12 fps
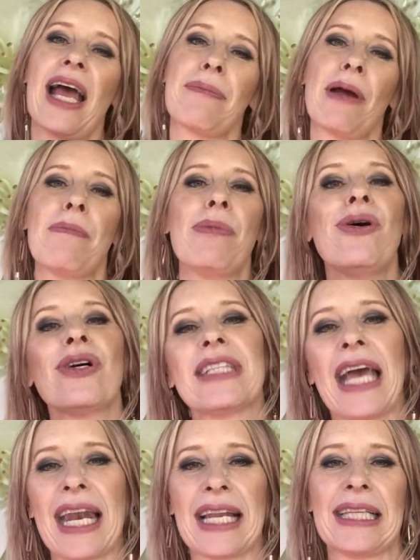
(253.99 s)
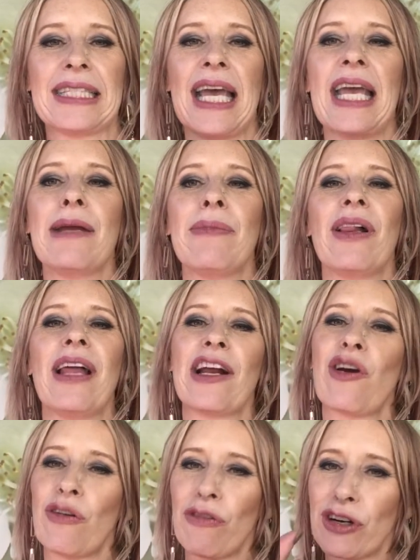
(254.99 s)
had my books, I had a little table, I
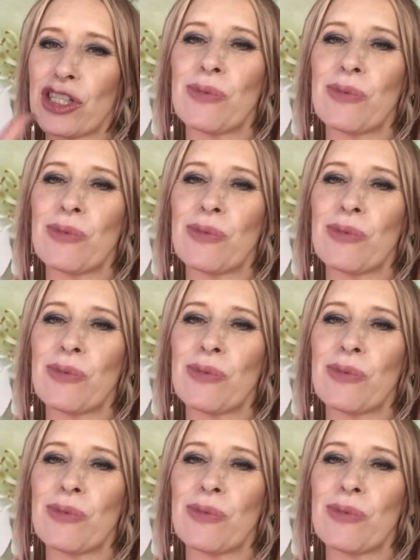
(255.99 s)
got a very